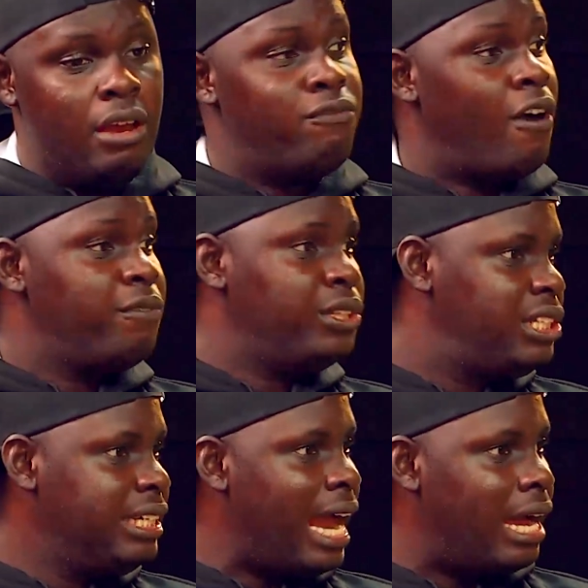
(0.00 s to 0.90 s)
For
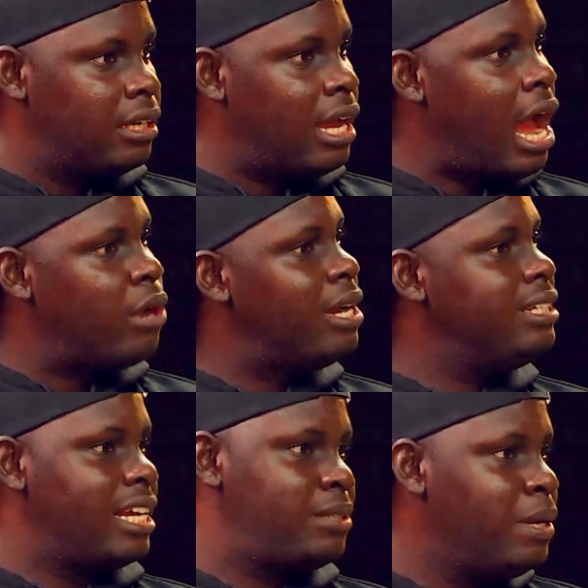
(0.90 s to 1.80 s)
Vitinha, I
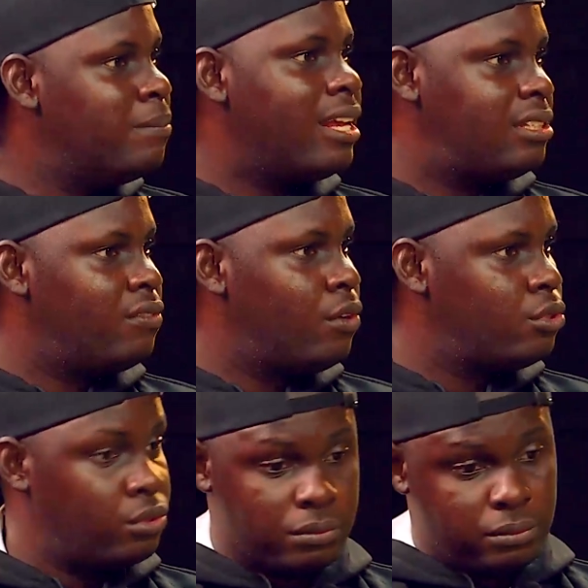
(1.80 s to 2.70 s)
already explained myself
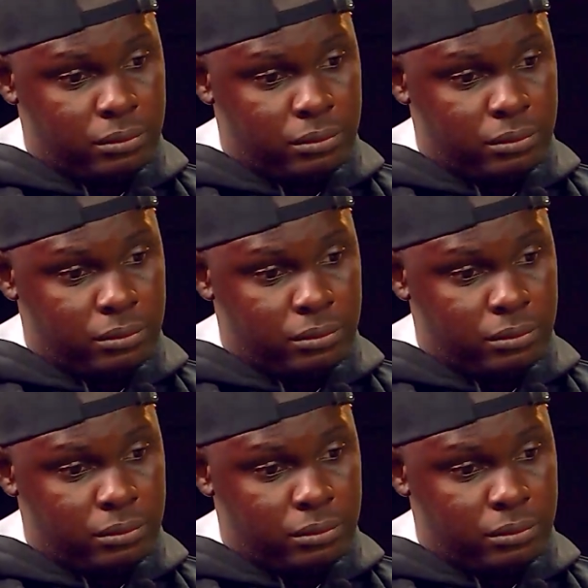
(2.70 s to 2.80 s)
also.